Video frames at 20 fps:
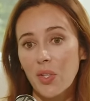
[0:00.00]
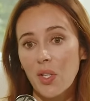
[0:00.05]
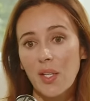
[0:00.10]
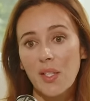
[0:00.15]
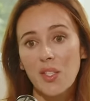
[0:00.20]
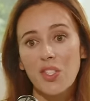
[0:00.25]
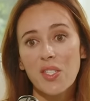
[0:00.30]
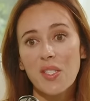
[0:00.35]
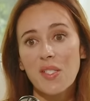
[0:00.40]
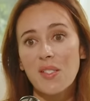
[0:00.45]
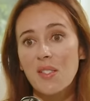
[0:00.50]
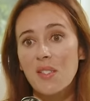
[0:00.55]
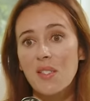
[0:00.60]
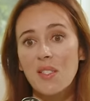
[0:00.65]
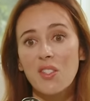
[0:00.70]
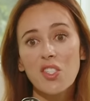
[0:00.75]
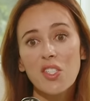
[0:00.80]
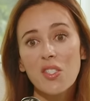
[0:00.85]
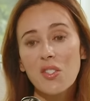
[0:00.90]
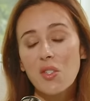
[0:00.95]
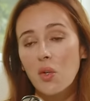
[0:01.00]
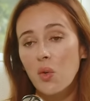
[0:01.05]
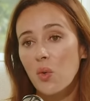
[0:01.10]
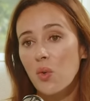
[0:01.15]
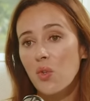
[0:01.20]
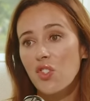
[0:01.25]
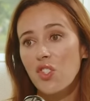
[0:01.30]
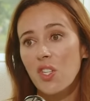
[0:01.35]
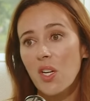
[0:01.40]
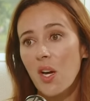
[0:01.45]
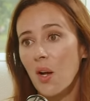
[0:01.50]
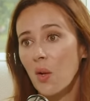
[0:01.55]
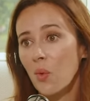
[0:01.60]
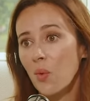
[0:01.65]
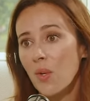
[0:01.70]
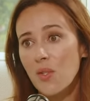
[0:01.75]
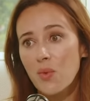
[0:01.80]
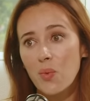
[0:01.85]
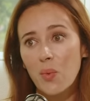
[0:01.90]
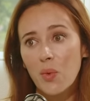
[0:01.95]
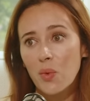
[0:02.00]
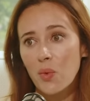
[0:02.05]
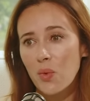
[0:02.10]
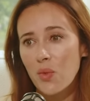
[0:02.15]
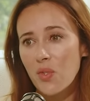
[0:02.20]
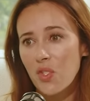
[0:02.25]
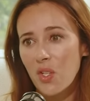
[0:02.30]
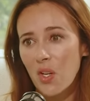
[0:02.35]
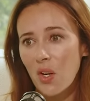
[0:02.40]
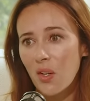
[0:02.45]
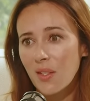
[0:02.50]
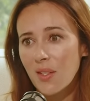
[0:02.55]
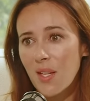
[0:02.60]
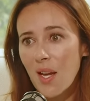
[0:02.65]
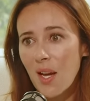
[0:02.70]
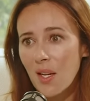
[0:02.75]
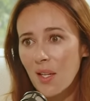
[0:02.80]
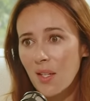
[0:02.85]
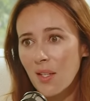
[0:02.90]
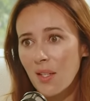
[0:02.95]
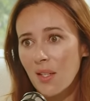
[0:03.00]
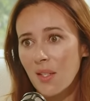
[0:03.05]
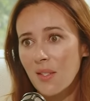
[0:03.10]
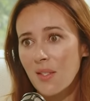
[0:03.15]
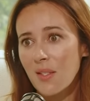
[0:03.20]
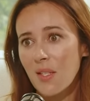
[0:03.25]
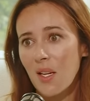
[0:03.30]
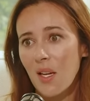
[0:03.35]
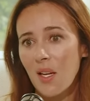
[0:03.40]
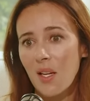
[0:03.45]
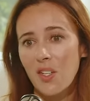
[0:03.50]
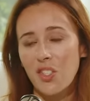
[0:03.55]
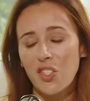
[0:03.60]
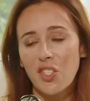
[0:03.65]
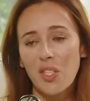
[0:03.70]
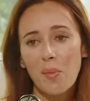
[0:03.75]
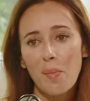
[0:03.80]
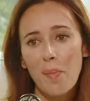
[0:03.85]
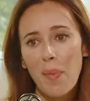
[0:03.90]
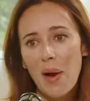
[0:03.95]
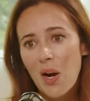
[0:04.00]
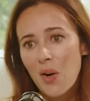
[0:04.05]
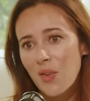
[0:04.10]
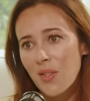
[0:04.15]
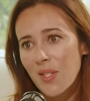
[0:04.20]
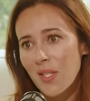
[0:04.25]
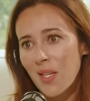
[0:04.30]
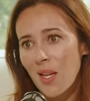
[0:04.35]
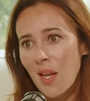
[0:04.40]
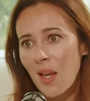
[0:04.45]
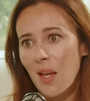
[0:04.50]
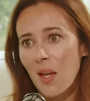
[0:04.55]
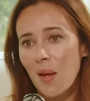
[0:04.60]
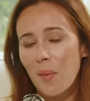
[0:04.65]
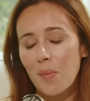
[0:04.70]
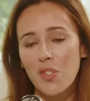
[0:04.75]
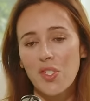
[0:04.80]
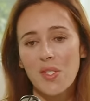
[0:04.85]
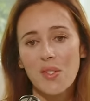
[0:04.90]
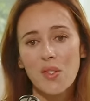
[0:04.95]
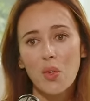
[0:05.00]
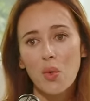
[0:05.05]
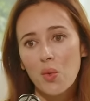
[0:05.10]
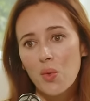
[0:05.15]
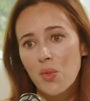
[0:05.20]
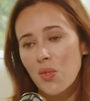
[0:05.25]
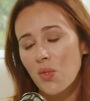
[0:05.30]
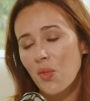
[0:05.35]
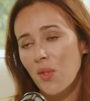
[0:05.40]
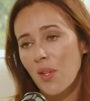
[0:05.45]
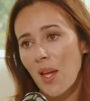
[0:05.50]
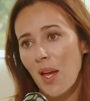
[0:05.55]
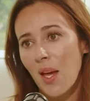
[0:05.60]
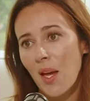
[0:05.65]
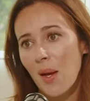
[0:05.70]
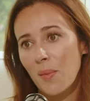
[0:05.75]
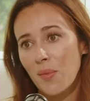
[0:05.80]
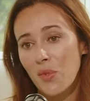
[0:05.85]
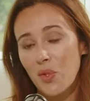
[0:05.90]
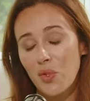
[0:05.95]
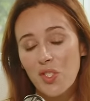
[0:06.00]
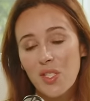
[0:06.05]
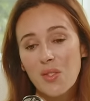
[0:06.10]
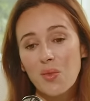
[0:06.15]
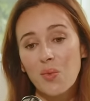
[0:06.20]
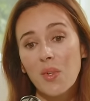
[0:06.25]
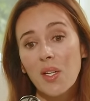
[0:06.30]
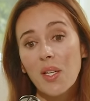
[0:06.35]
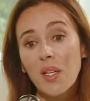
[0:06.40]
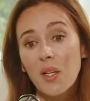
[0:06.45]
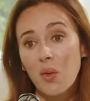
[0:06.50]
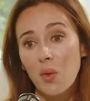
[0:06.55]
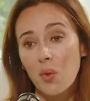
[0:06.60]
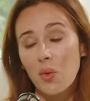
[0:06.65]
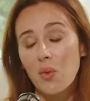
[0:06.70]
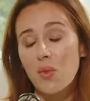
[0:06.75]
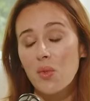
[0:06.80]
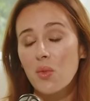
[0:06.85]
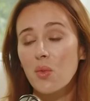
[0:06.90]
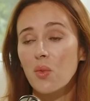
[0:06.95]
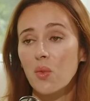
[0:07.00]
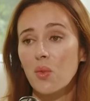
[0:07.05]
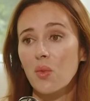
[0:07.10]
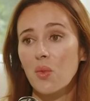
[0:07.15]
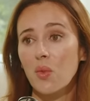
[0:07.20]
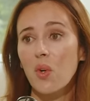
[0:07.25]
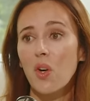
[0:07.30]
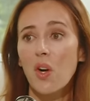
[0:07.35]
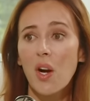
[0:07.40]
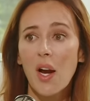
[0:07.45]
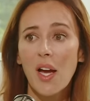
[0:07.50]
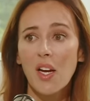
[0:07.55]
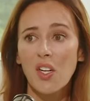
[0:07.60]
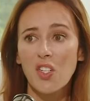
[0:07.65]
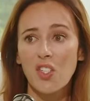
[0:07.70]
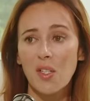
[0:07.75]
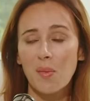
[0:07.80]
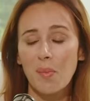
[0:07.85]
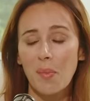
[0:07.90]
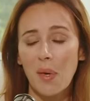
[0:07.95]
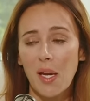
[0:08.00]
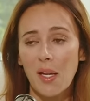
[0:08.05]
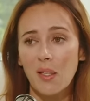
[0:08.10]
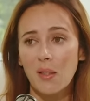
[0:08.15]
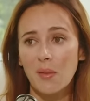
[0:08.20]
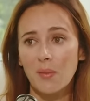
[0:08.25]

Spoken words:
And she's close. She always recruits young talents. She empowers them. She's close to them. So she's really close to her action plan.